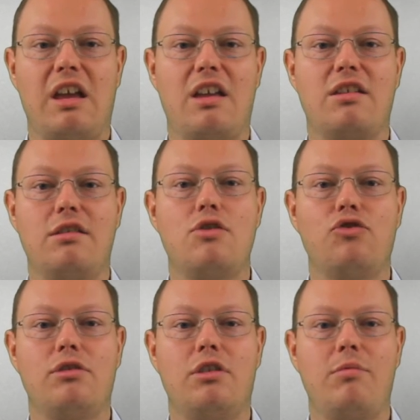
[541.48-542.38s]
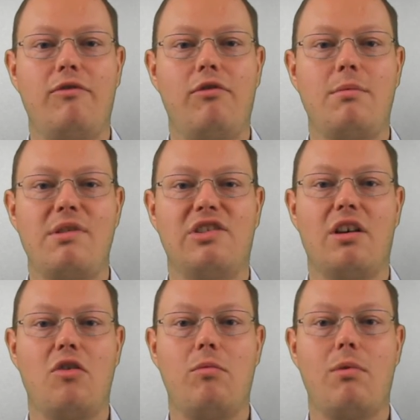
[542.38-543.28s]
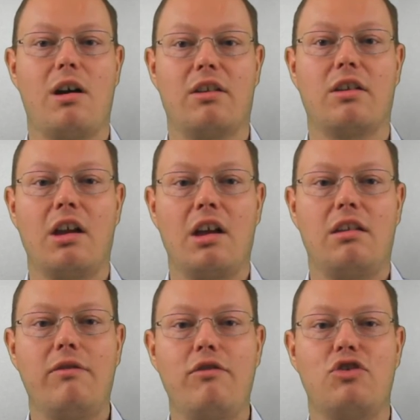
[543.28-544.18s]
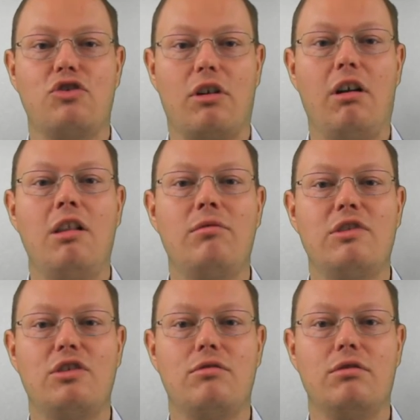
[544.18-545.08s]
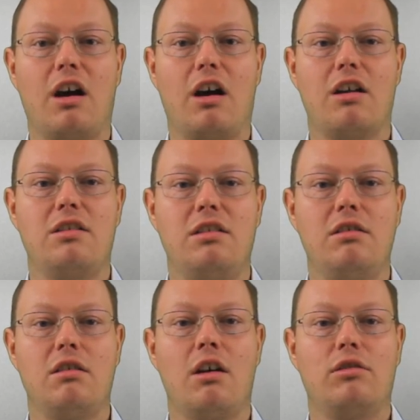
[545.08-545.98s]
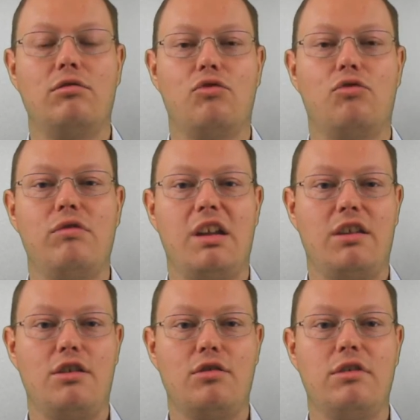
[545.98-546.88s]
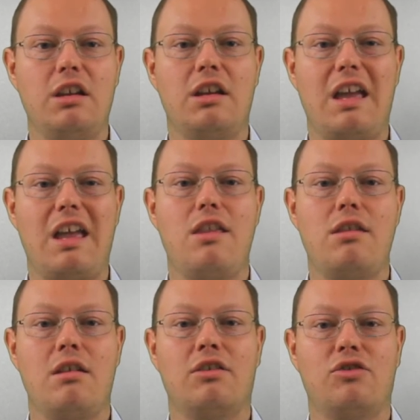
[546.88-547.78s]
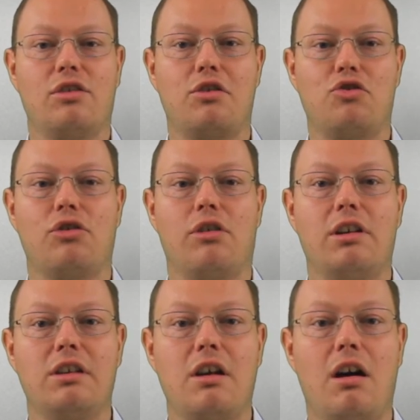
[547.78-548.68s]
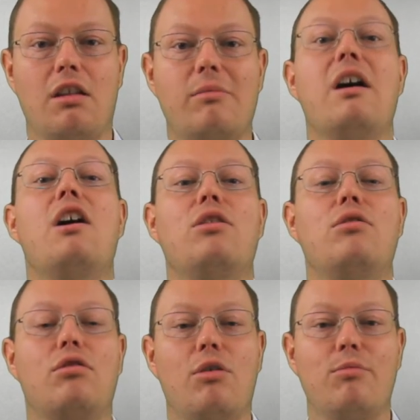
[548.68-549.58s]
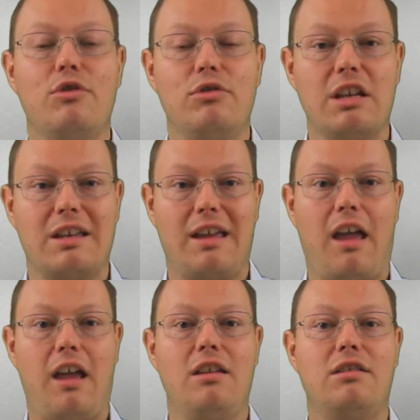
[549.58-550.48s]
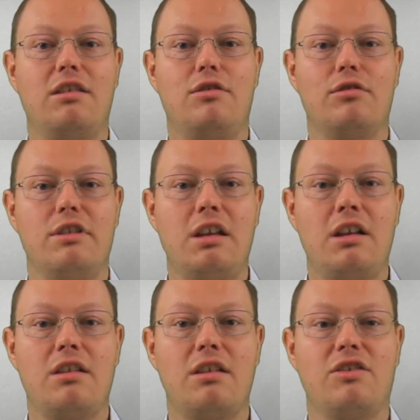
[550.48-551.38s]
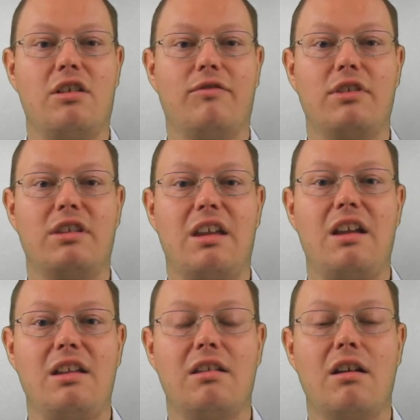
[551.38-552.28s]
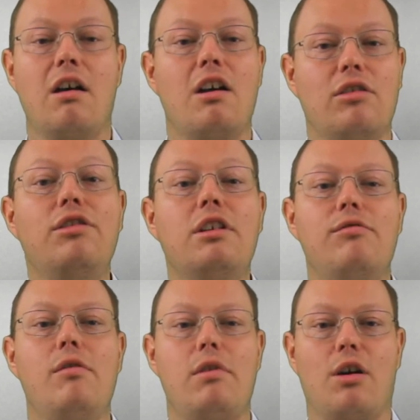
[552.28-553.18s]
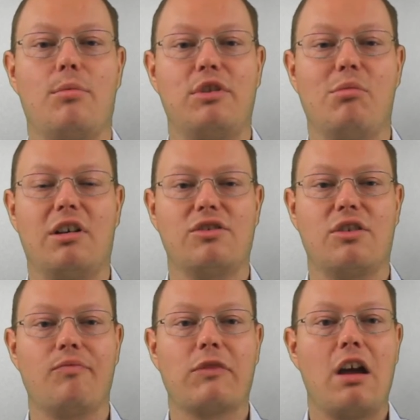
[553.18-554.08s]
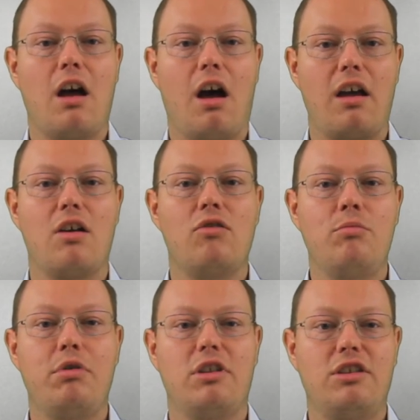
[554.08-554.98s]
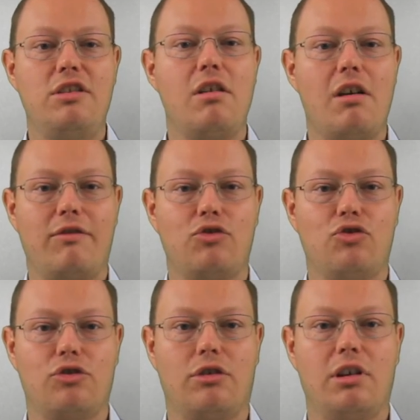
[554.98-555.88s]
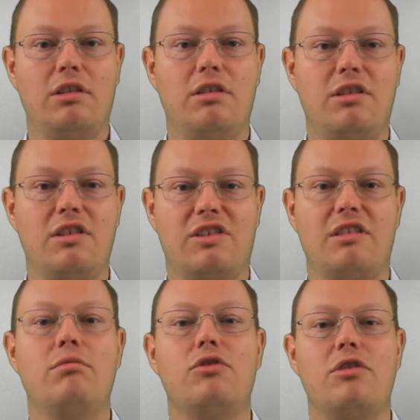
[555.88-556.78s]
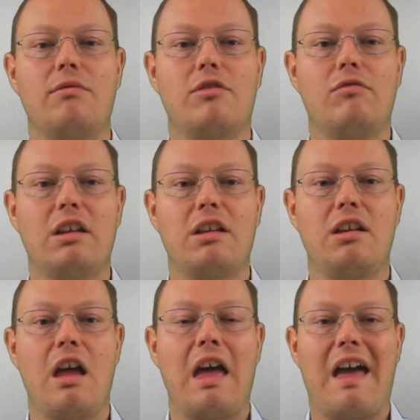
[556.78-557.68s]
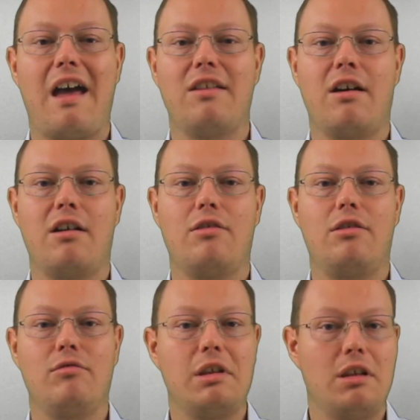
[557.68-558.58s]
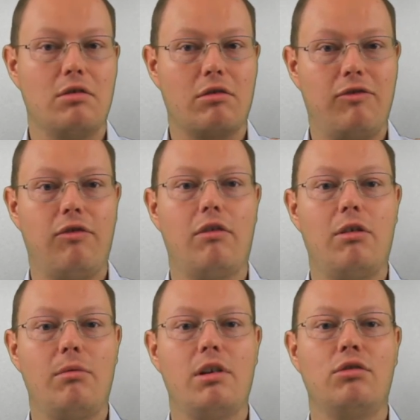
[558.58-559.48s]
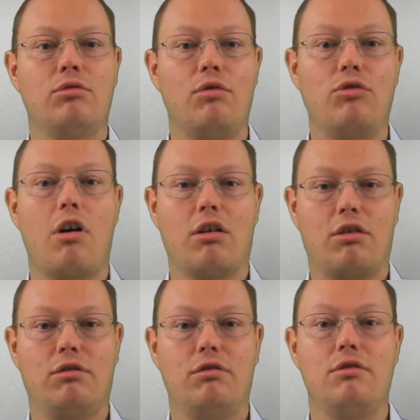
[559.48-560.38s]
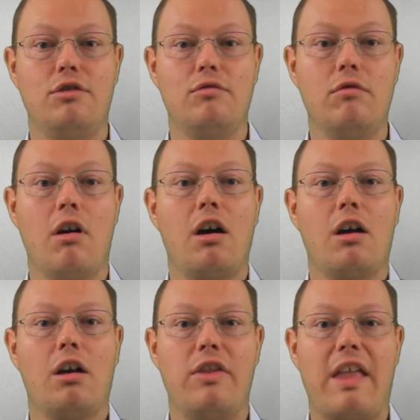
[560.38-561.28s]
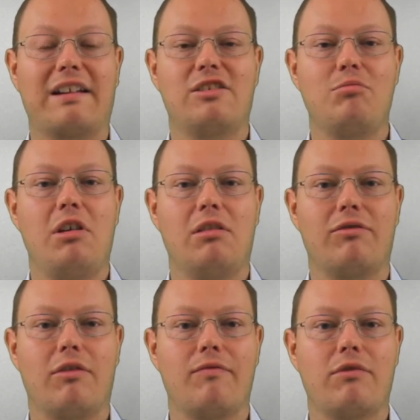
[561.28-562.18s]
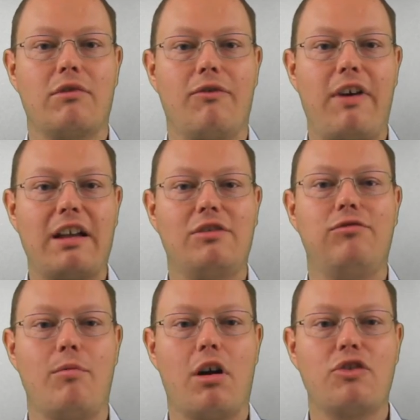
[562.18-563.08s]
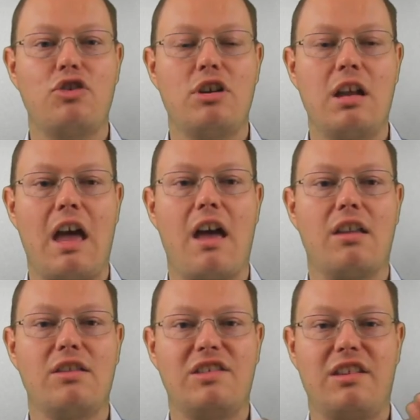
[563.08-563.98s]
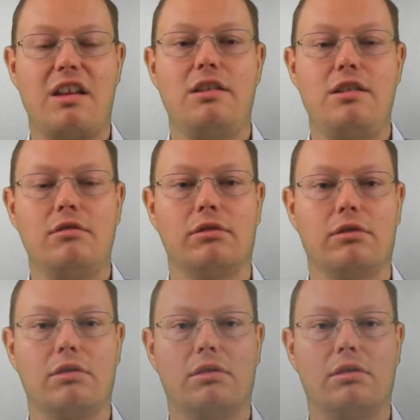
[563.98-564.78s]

an additional performance overhead. Therefore, it's always a good idea to create a unique index on the join column to communicate the uniqueness of the data to the query optimizer. I hope that you have enjoyed this SQL Server Quickie, and I already look forward to talk to you next month. Thanks for watching and stay tuned.